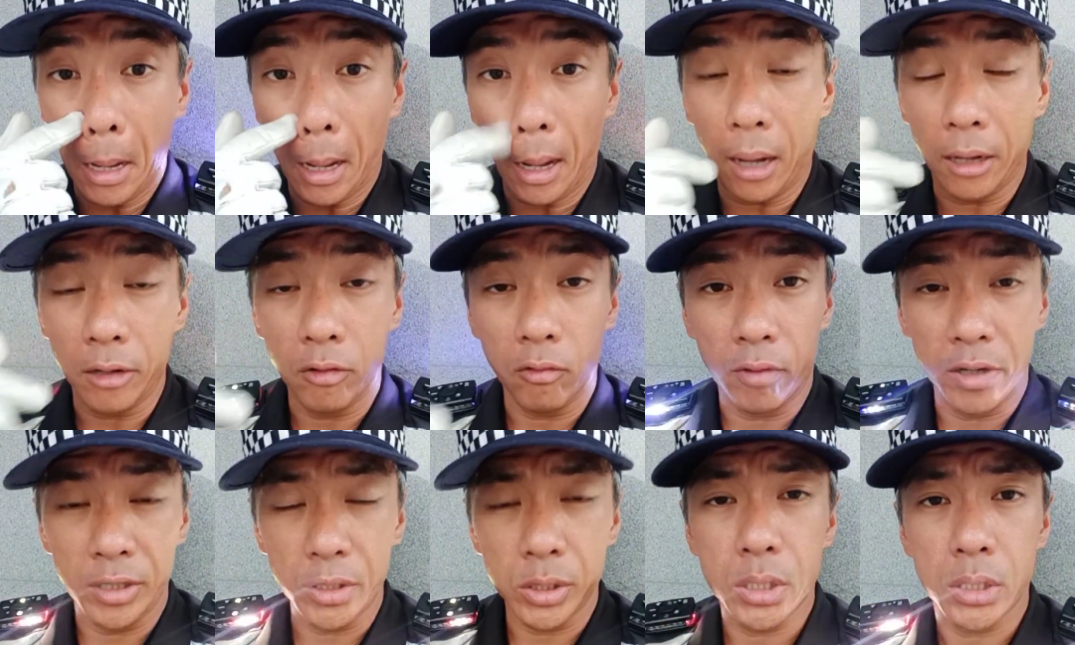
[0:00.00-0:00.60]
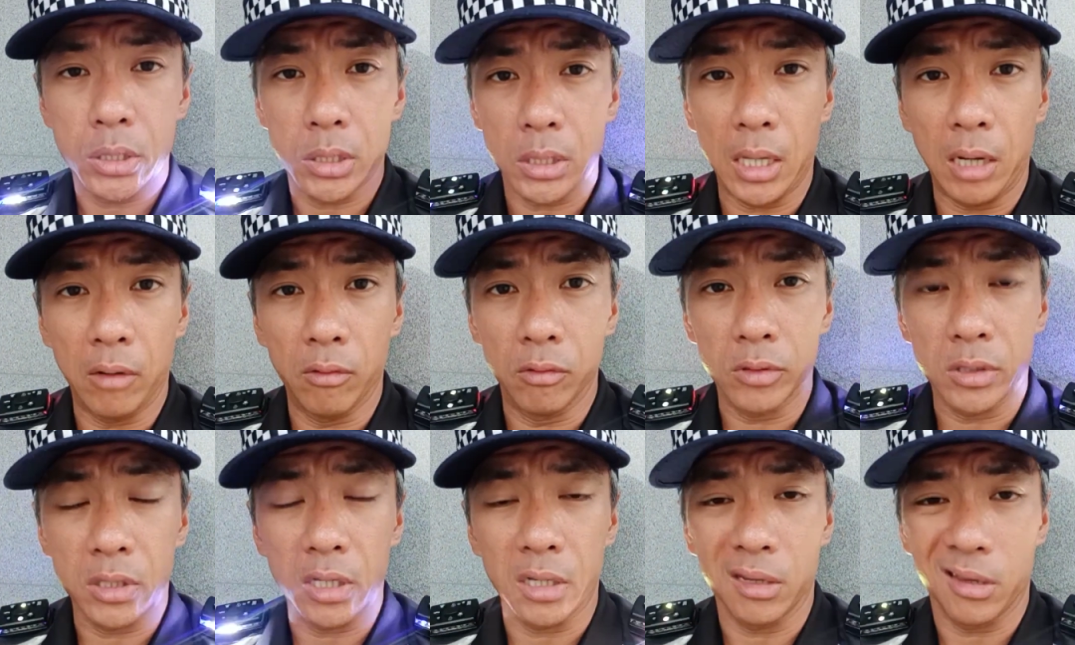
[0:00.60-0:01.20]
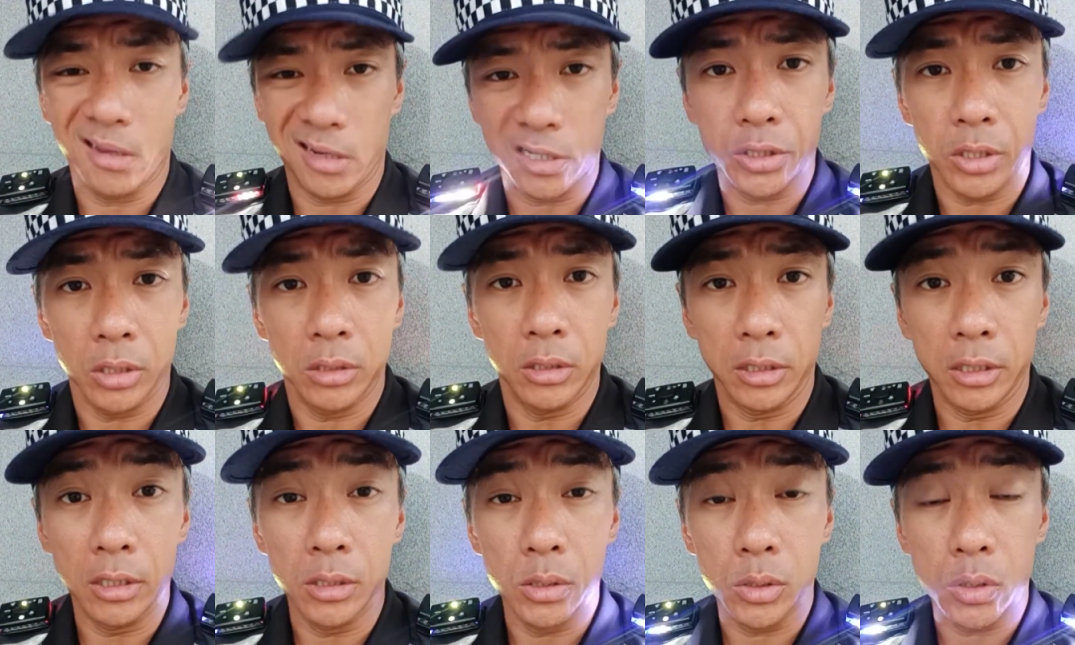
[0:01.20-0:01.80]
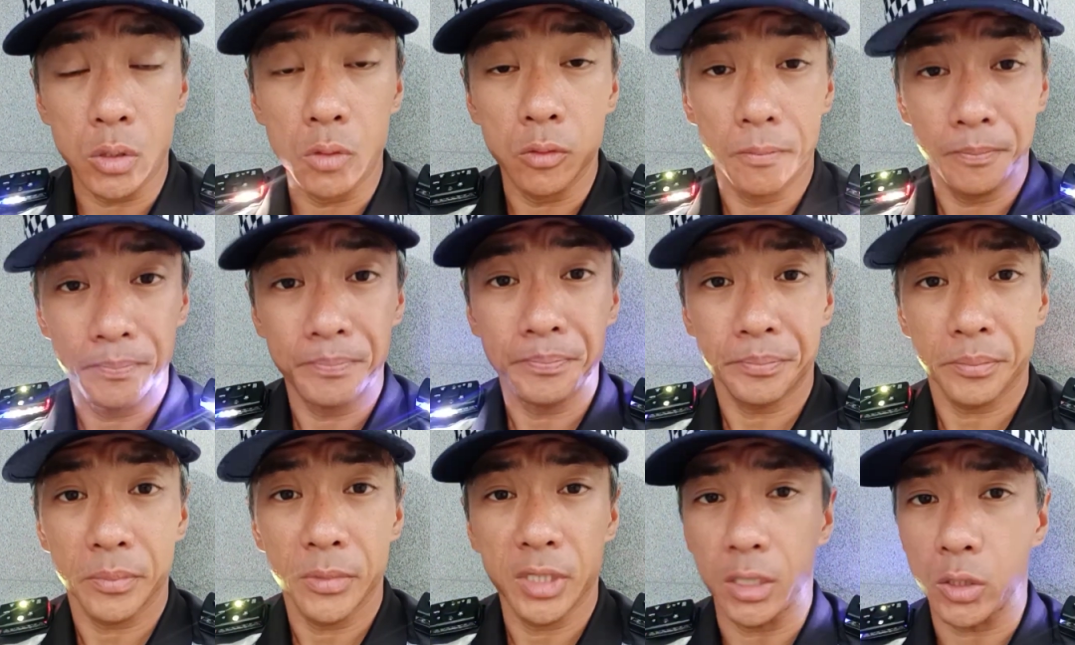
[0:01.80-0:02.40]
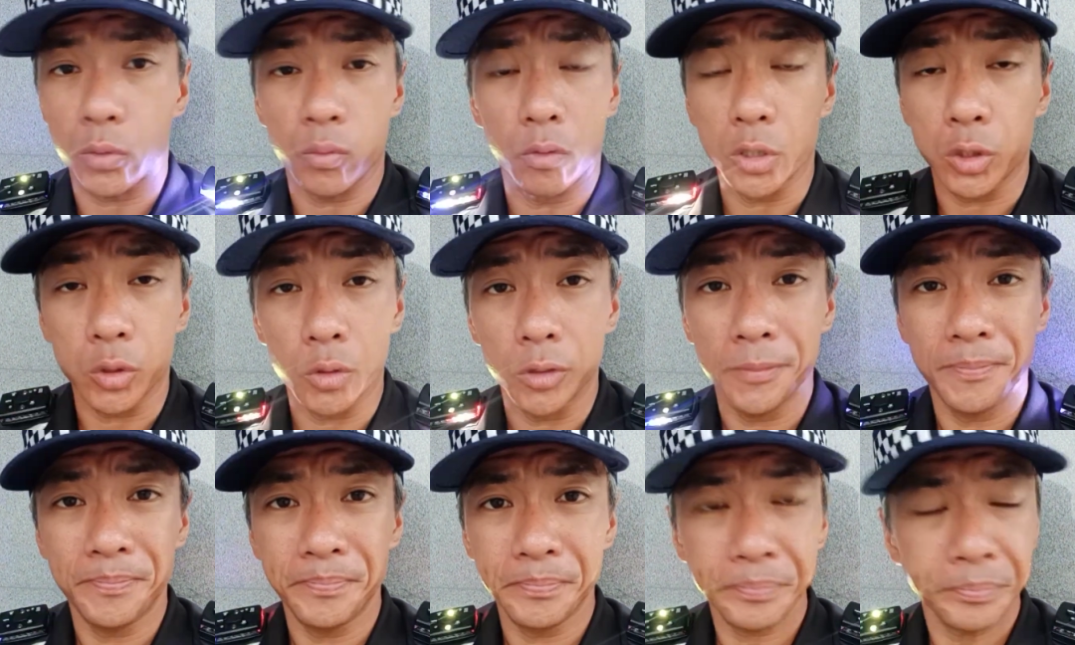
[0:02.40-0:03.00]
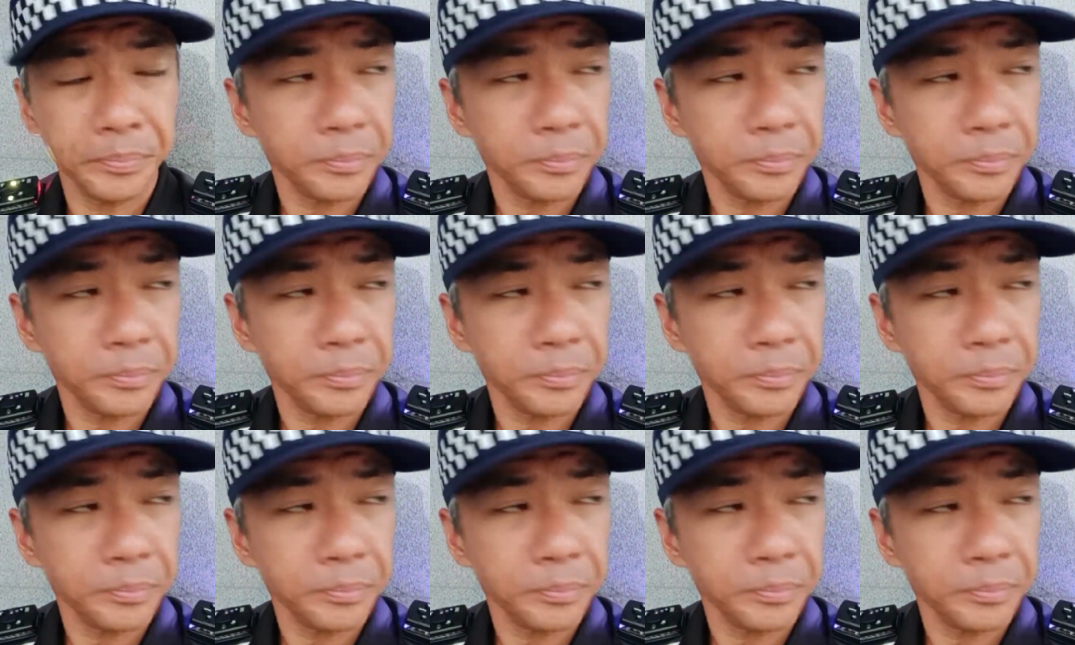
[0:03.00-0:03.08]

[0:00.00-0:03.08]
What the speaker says: Otherwise, I will take action against you. That's for sure.